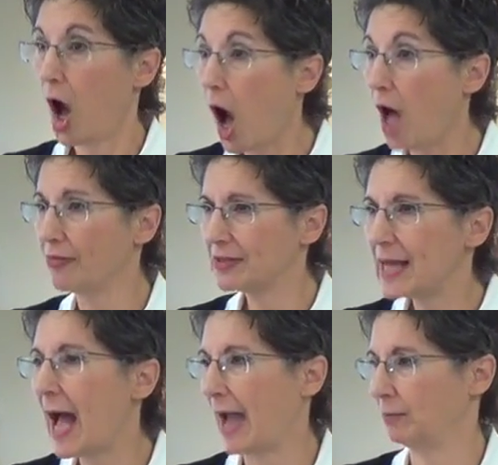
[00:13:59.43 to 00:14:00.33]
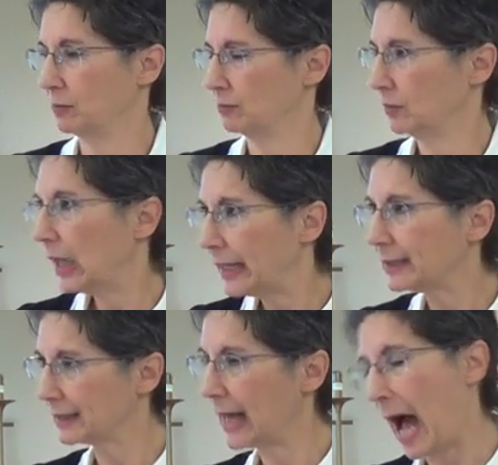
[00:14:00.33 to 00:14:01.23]
all the time,
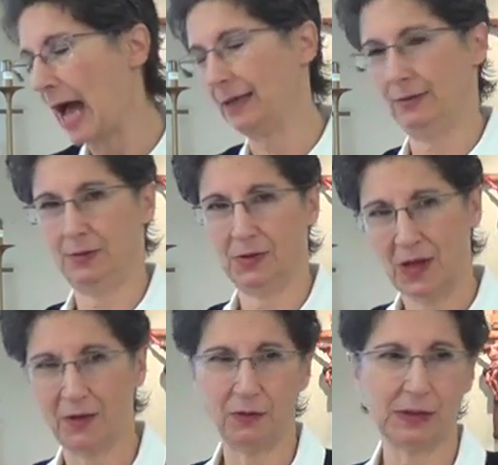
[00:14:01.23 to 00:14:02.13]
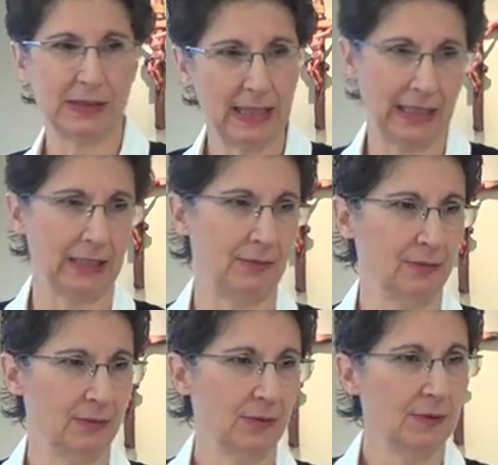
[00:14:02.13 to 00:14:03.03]
like God, and none of us can,
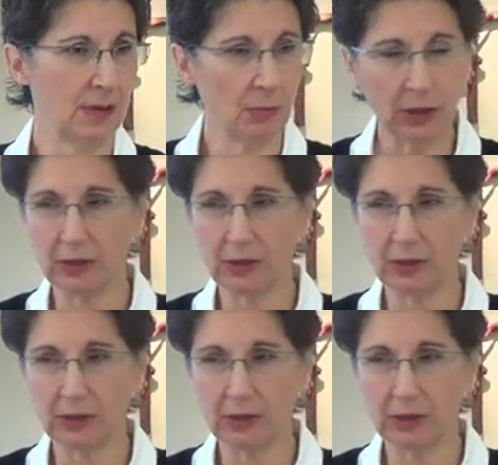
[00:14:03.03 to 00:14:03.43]
some are